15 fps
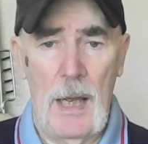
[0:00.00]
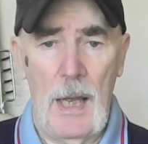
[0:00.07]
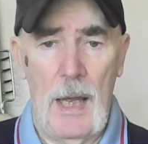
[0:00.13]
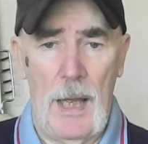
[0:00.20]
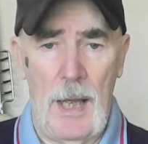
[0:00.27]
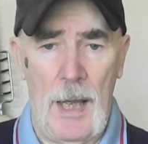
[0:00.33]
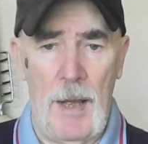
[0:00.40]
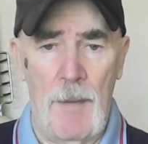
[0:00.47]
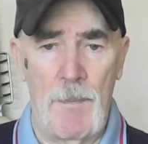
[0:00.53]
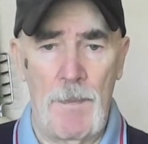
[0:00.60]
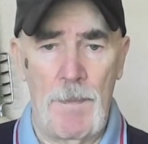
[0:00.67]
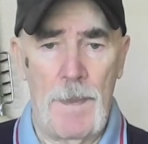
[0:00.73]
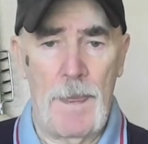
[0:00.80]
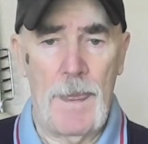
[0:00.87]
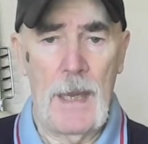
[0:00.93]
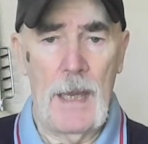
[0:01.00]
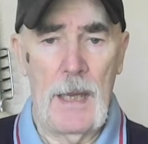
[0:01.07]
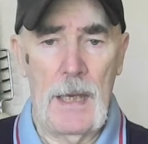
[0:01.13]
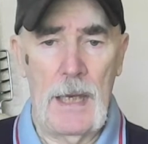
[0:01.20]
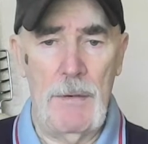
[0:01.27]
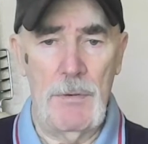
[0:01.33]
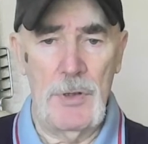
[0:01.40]

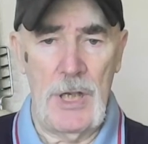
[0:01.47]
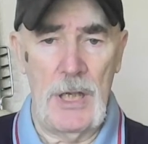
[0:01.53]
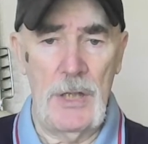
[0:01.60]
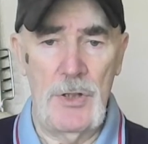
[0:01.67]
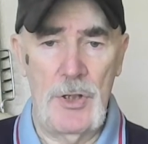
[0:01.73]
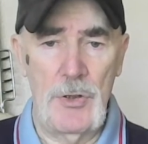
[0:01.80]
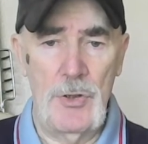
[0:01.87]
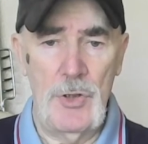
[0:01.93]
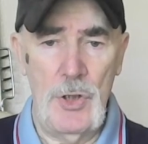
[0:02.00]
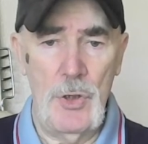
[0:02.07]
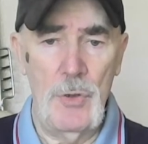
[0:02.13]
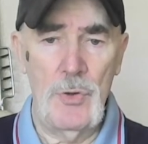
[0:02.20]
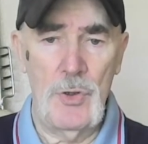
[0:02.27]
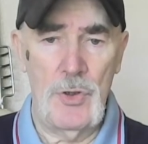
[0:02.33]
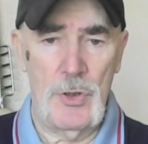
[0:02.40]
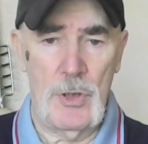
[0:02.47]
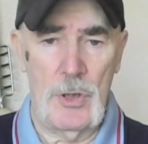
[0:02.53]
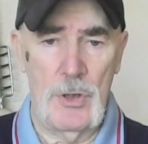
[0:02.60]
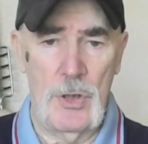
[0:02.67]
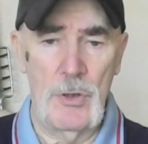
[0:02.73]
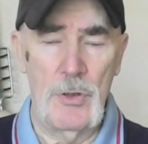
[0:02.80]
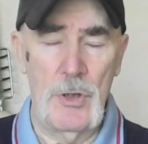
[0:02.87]
he was
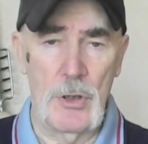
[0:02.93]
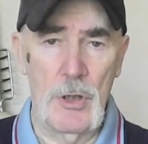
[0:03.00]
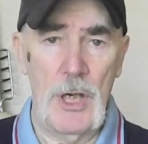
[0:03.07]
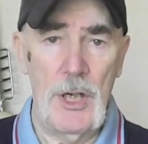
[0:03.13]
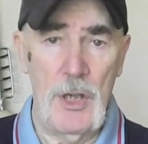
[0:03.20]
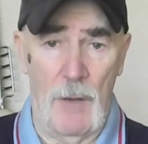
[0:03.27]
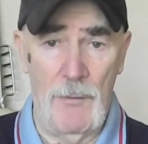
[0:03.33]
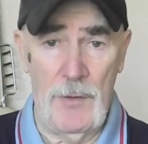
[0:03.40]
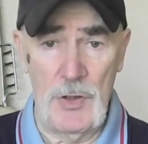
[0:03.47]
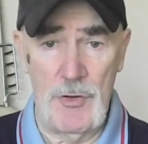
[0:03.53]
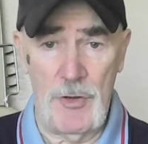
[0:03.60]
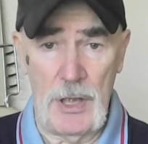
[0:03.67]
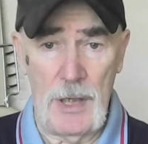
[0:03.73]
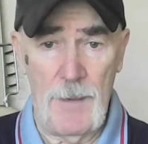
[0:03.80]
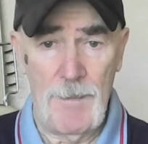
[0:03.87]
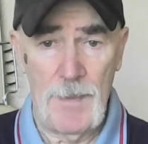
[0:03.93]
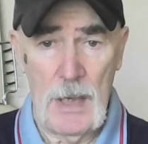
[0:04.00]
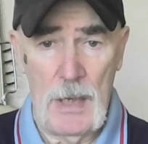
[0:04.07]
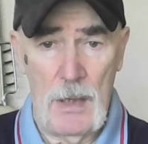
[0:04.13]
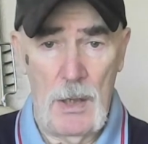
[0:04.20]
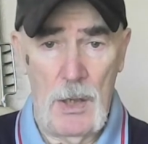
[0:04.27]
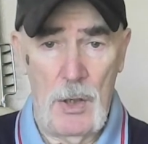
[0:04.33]
introduced to Dudley Coventry,
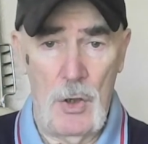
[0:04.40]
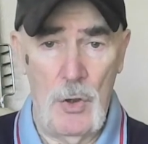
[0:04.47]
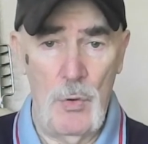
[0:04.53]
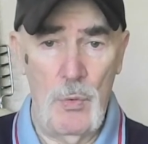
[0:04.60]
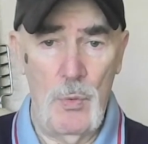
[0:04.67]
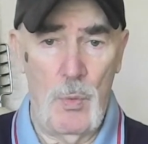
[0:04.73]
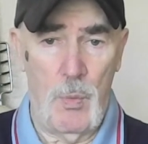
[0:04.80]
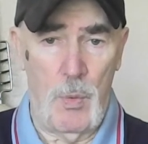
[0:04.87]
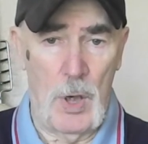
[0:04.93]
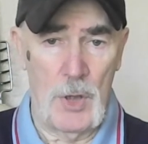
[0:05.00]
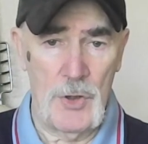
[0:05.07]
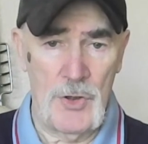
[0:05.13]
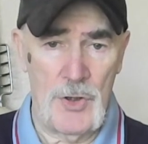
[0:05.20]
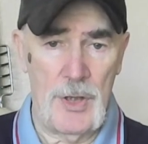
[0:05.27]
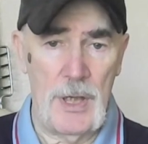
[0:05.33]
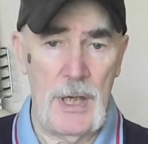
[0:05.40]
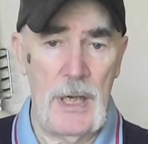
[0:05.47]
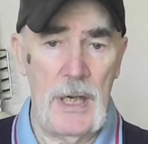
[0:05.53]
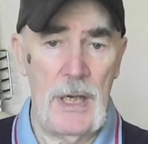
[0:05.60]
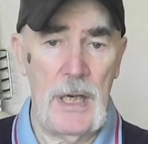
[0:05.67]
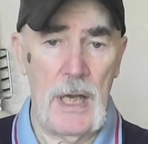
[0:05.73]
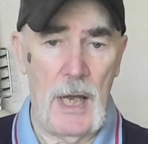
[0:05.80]
who was
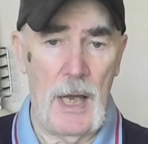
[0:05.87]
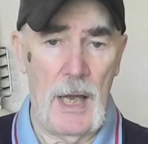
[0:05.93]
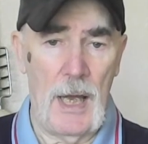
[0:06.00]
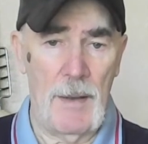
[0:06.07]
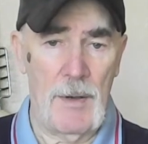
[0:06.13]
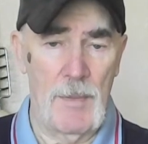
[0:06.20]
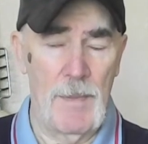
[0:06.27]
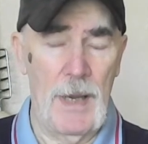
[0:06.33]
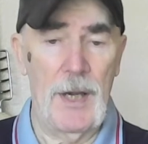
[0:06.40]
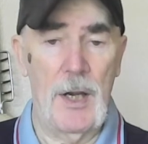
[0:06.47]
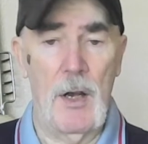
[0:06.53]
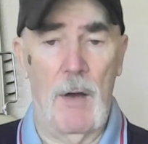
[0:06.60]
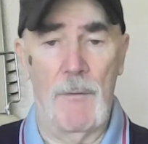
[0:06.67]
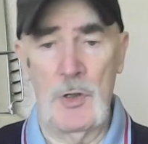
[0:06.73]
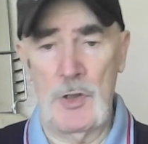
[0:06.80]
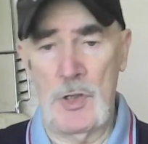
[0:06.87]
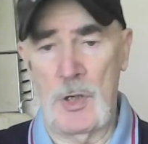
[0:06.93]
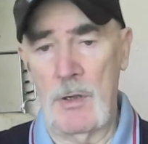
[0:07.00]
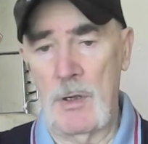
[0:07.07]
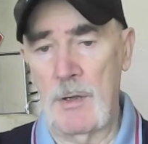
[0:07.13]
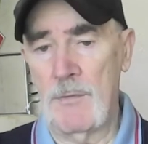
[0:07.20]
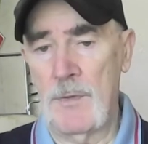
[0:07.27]
the commanding
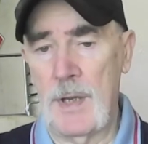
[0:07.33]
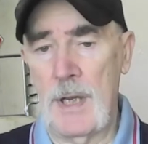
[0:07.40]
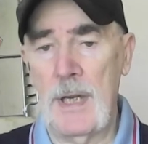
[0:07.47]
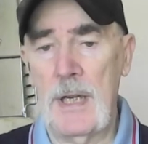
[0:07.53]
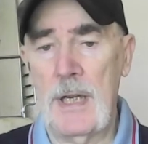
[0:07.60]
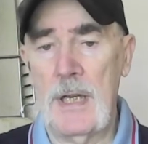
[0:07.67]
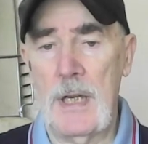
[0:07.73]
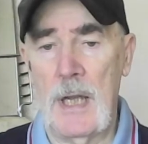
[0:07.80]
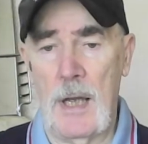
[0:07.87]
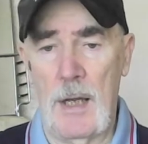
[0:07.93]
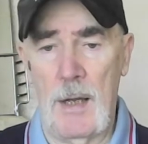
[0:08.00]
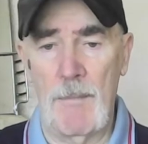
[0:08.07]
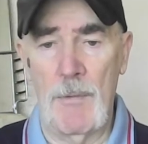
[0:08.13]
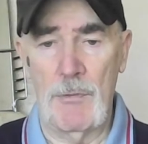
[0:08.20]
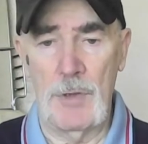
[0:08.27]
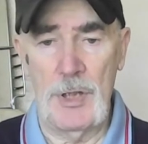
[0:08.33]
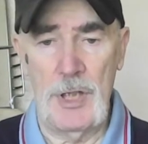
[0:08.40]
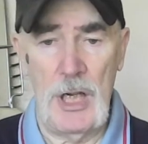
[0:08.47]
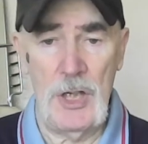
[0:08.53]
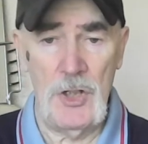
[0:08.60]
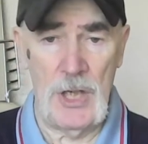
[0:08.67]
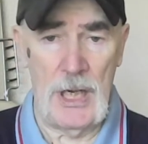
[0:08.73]
officer of the
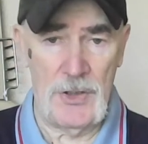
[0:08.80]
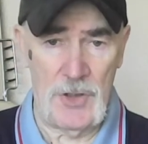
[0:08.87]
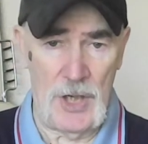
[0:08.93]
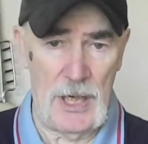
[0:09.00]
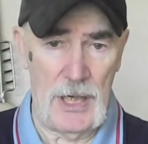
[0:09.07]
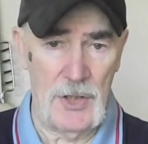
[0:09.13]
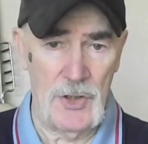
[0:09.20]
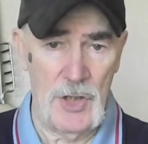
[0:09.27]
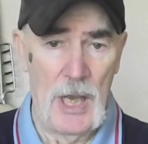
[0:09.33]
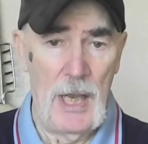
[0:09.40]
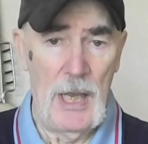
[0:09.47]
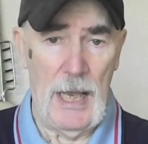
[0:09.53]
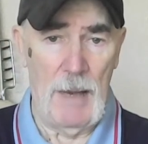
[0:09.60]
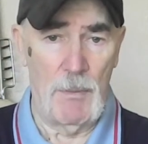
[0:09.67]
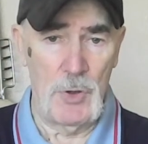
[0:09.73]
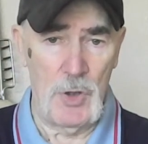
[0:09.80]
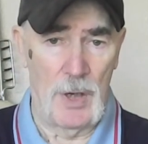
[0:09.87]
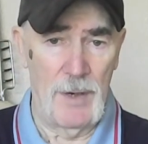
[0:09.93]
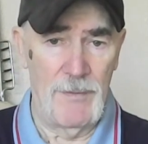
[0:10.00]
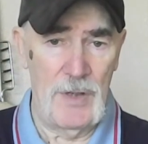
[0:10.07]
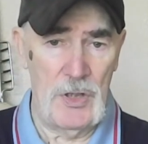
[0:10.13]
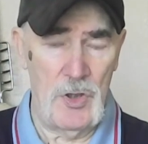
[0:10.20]
Rhodesian SAS and was
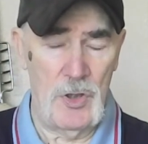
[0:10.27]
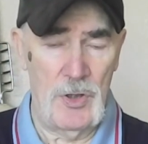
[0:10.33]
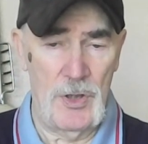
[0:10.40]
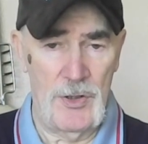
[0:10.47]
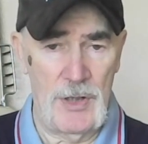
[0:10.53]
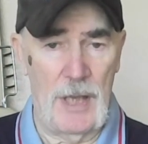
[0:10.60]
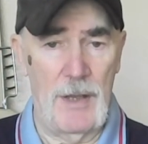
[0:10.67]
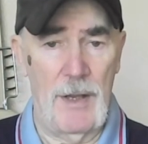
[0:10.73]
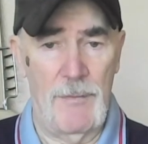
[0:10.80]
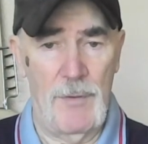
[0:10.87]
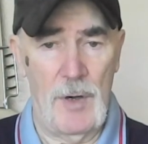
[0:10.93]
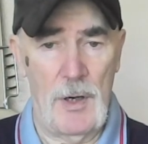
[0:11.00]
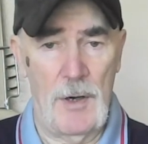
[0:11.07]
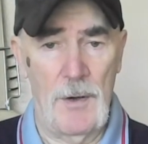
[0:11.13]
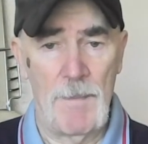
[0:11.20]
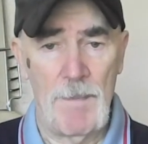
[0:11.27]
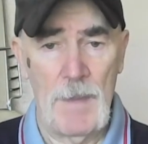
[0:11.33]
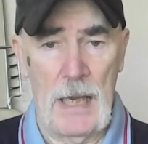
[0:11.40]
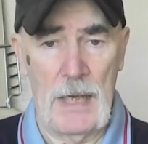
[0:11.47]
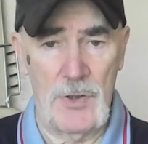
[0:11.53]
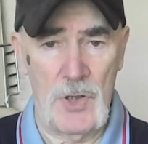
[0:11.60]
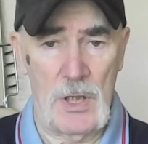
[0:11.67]
on a visit to South Africa
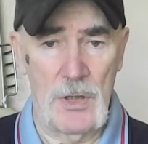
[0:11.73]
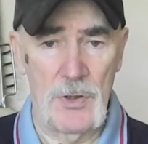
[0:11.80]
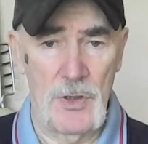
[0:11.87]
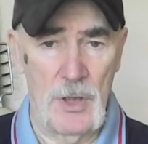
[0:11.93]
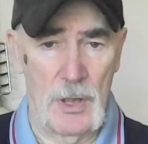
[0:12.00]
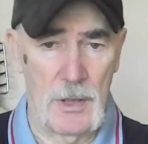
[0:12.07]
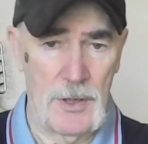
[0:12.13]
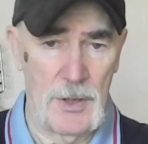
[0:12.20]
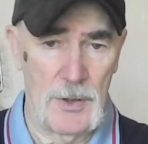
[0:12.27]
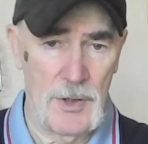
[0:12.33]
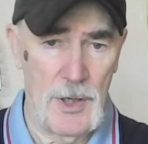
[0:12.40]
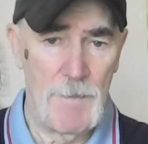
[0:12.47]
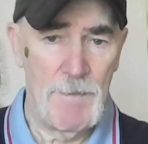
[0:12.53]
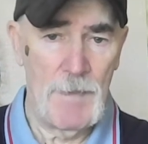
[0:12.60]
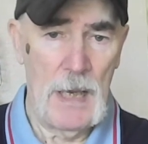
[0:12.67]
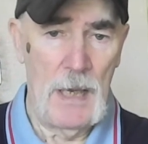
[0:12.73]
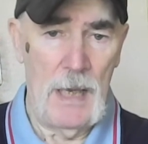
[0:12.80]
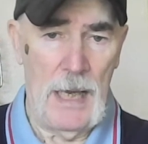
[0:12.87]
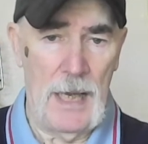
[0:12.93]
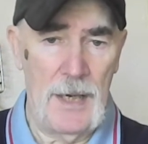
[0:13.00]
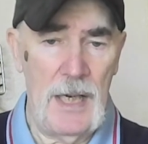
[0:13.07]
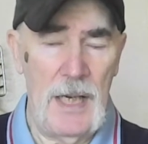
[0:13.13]
as a consultant.
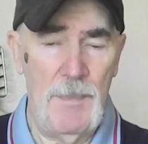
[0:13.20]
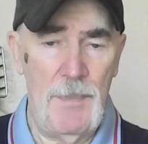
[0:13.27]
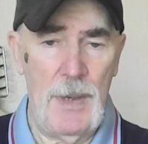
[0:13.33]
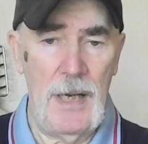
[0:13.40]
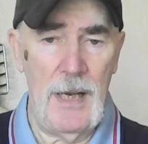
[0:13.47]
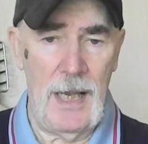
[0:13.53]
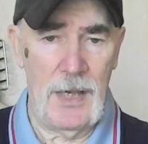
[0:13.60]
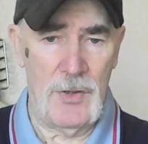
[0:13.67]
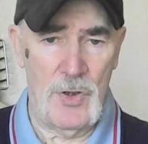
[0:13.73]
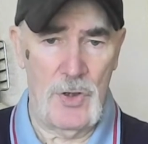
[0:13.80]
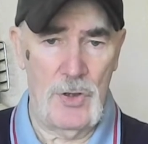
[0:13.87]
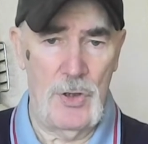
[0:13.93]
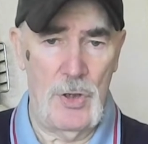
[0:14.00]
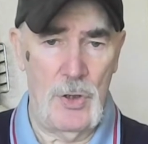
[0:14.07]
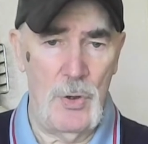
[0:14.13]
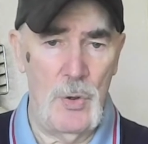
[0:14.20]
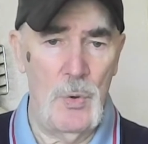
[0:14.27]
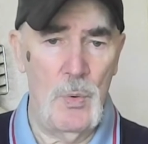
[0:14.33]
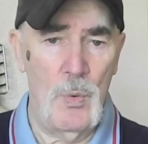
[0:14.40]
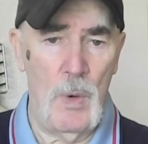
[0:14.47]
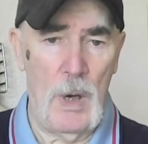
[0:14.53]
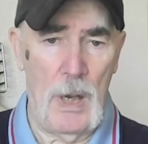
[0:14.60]
And he'd been asked
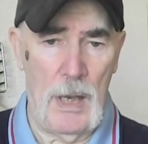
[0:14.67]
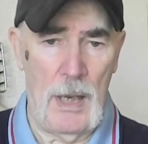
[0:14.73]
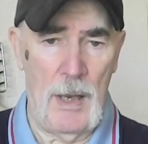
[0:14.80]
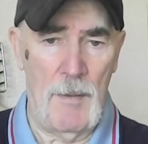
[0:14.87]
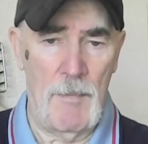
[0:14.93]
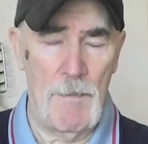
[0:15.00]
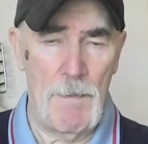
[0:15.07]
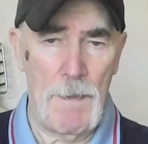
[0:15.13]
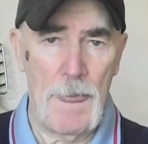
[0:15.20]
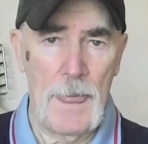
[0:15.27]
to